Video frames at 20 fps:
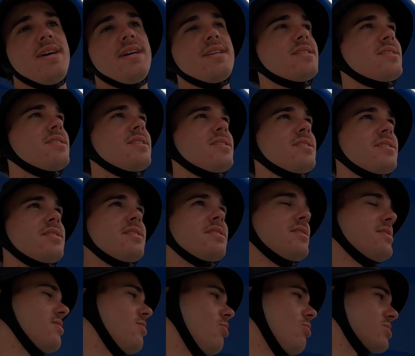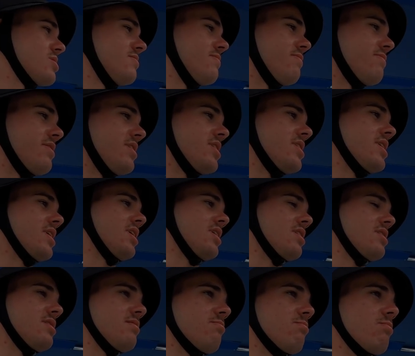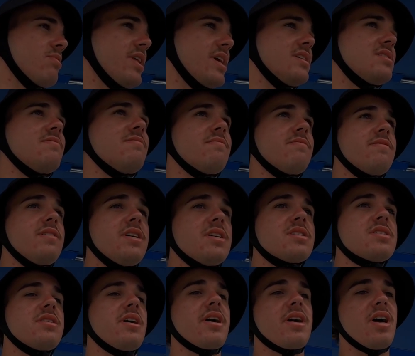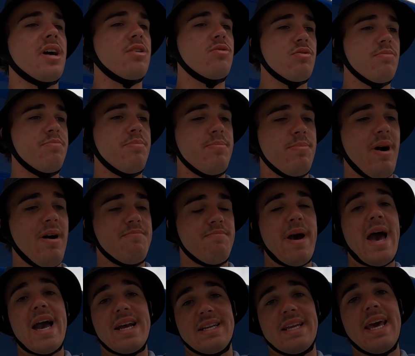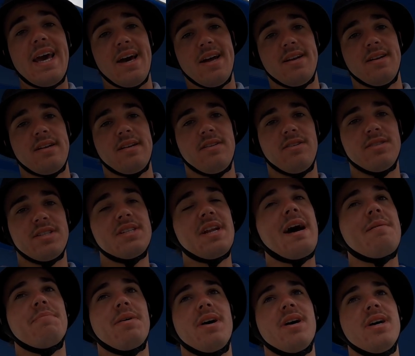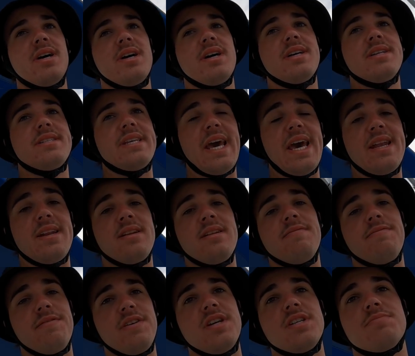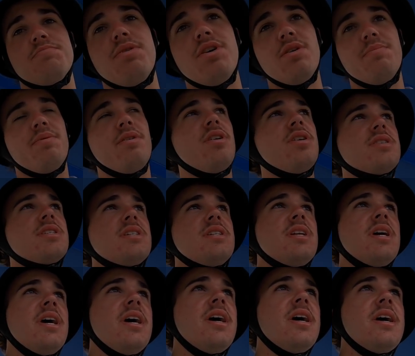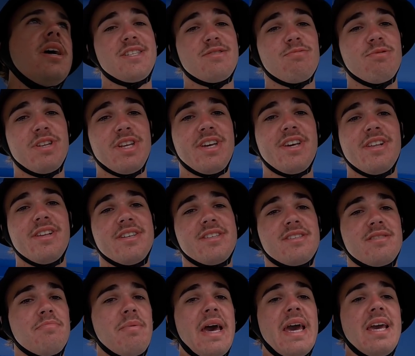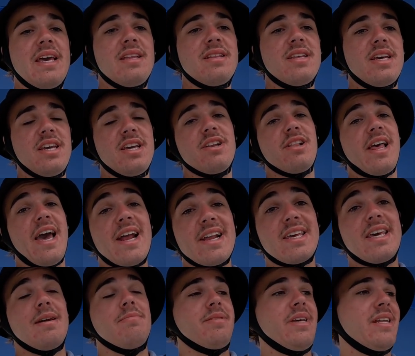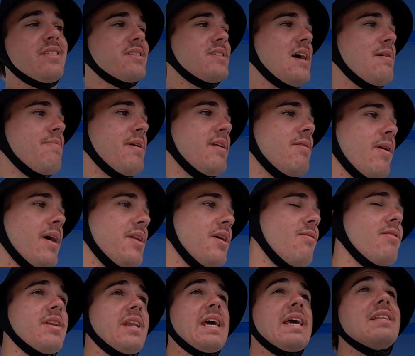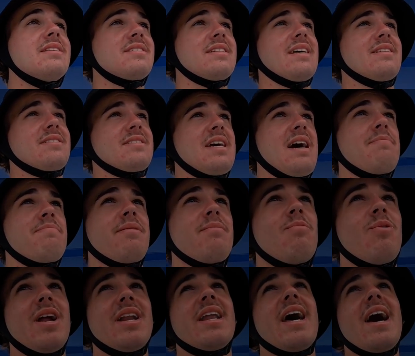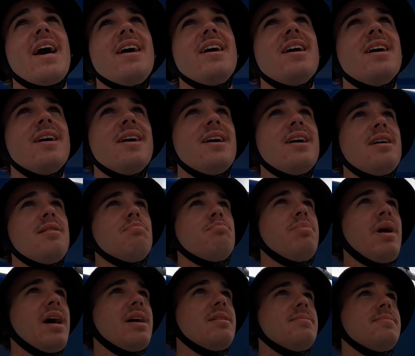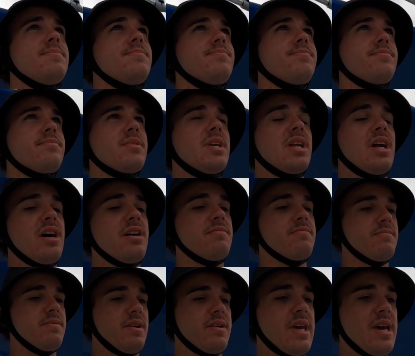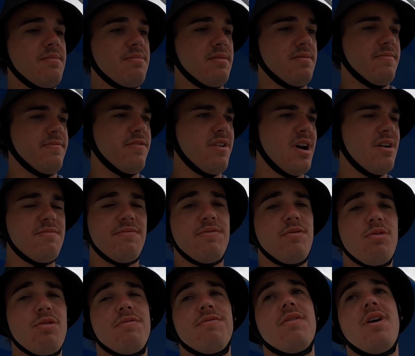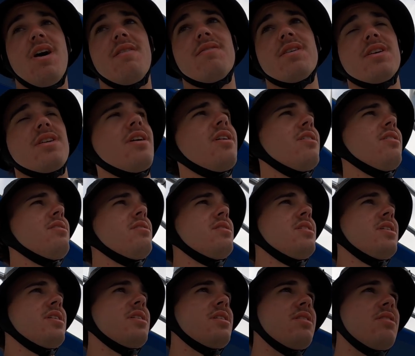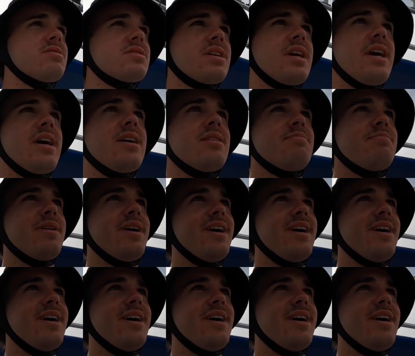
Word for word: it's just awesome feeling releasing fish. Like I could, I bagged out on snapper, 10 fish per person. It's ridiculous to me that you're allowed to keep 10 snapper anyway. No one needs 10 snapper in one day, but you know, I kept five, four or five, I don't know, lost count.